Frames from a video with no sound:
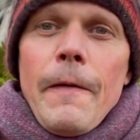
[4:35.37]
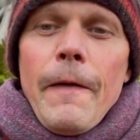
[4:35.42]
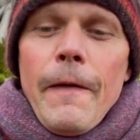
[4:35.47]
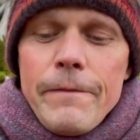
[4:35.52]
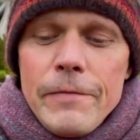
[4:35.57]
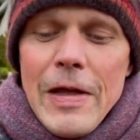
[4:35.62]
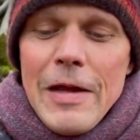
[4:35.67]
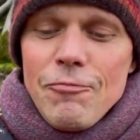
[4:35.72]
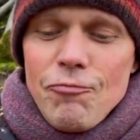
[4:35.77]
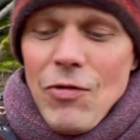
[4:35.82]

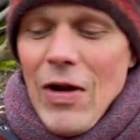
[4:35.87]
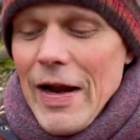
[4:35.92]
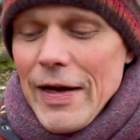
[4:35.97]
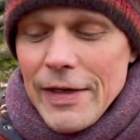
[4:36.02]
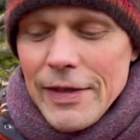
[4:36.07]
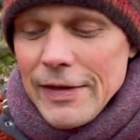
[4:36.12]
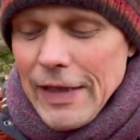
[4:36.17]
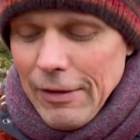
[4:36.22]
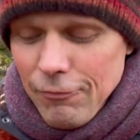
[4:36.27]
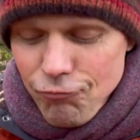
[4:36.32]
And they
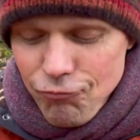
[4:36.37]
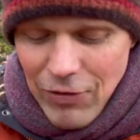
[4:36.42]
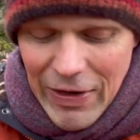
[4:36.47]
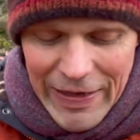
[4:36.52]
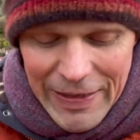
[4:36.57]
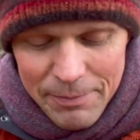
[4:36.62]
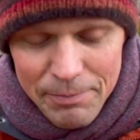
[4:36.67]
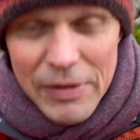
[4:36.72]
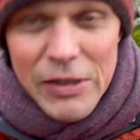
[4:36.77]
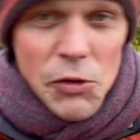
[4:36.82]
ran
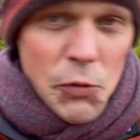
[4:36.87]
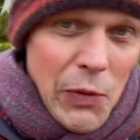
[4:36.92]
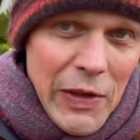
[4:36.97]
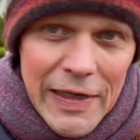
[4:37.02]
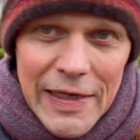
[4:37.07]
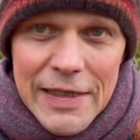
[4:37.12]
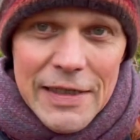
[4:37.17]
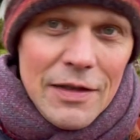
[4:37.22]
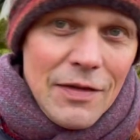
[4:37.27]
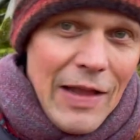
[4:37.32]
in between
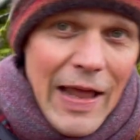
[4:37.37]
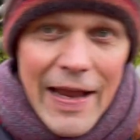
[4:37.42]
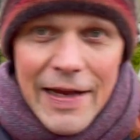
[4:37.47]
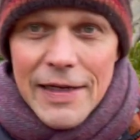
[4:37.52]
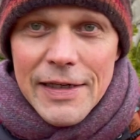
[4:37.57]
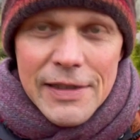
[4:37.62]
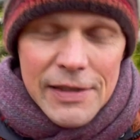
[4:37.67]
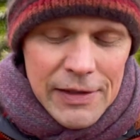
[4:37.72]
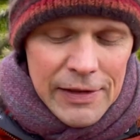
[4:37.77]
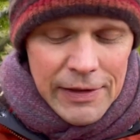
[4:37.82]
his
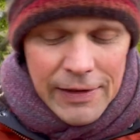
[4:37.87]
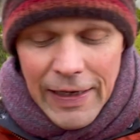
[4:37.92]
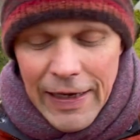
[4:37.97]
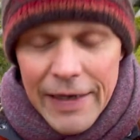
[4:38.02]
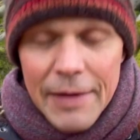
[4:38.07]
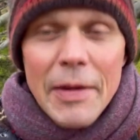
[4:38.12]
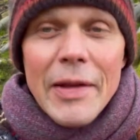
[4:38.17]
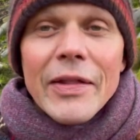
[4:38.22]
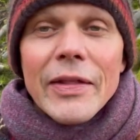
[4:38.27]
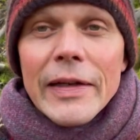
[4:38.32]
legs, and they
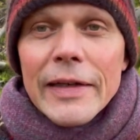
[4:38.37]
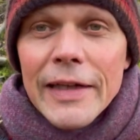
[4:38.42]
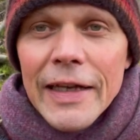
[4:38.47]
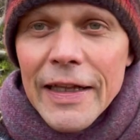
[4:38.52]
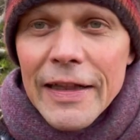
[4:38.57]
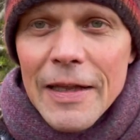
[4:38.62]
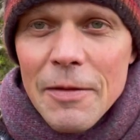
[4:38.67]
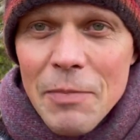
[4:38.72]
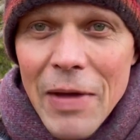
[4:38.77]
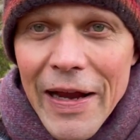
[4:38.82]

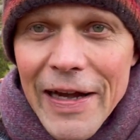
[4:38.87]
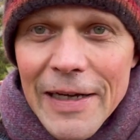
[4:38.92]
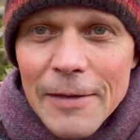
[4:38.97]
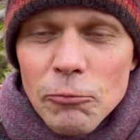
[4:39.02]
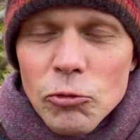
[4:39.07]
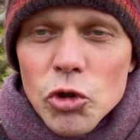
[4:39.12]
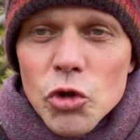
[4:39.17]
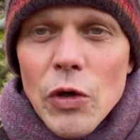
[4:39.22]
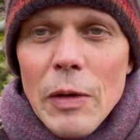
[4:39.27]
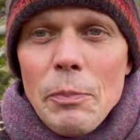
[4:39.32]
nearly made
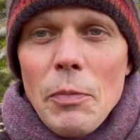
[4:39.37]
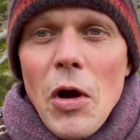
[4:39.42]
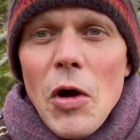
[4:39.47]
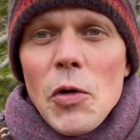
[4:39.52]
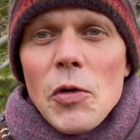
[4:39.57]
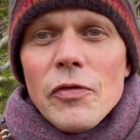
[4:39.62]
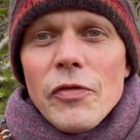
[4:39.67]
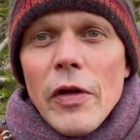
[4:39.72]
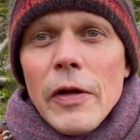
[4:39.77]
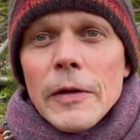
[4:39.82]
him trip
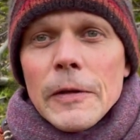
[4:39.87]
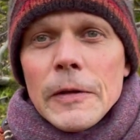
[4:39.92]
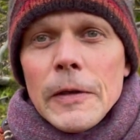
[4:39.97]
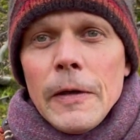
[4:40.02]
over.